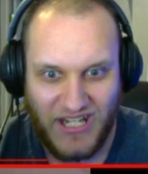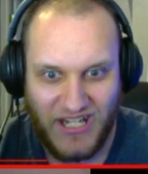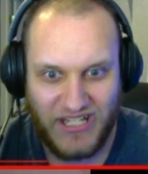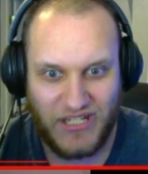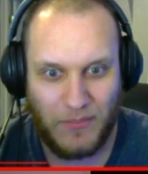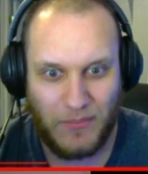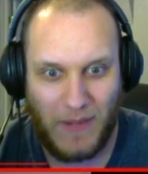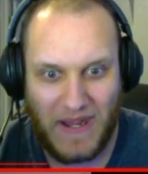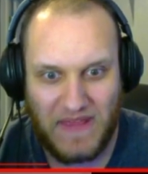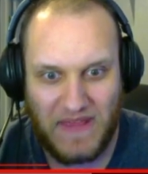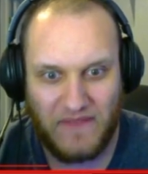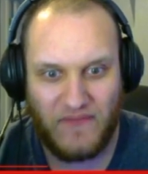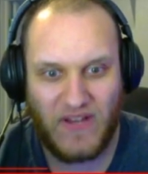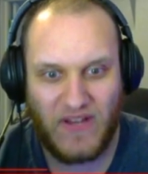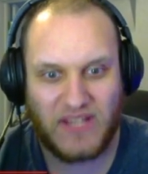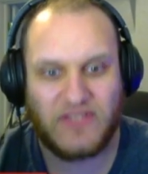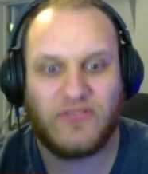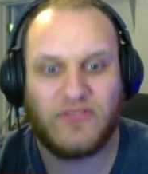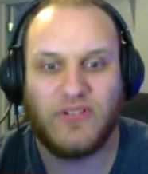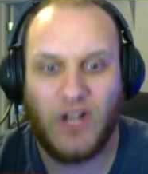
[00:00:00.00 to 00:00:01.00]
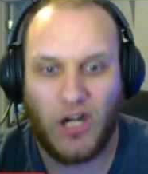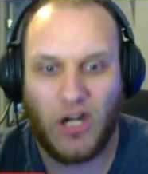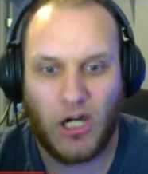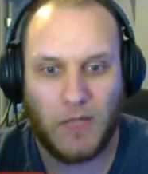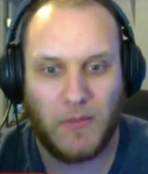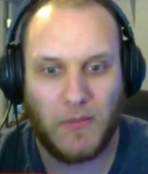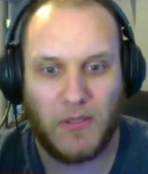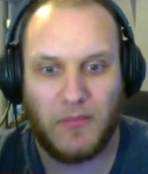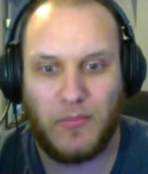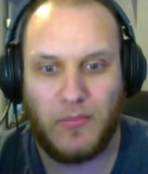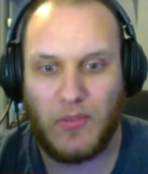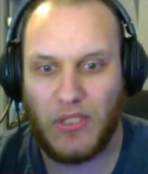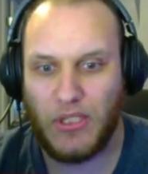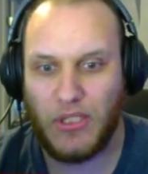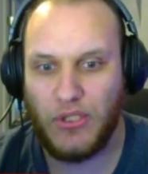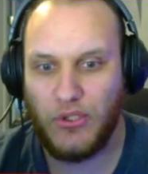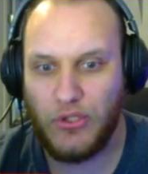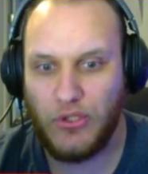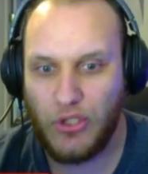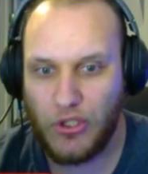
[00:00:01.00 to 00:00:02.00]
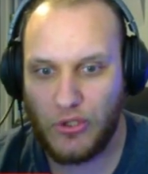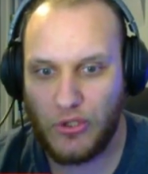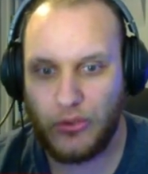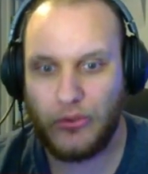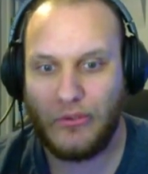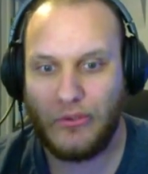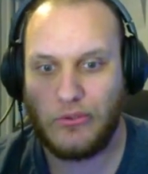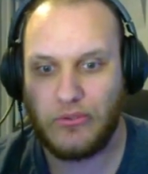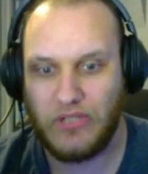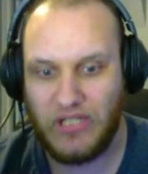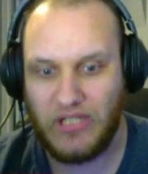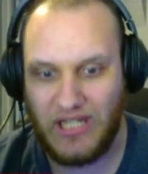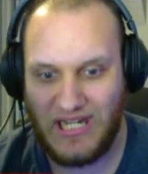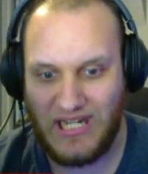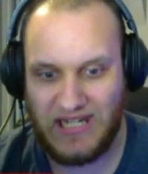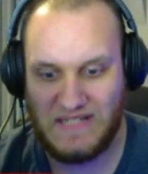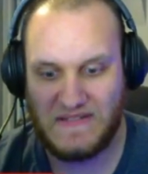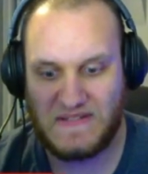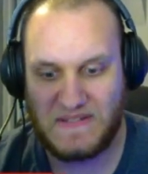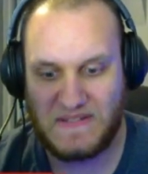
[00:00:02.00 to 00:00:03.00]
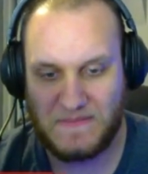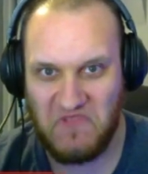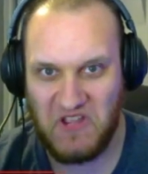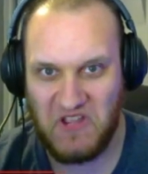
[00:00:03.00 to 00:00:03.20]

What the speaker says: you buy the Vector and armor, but no grenades.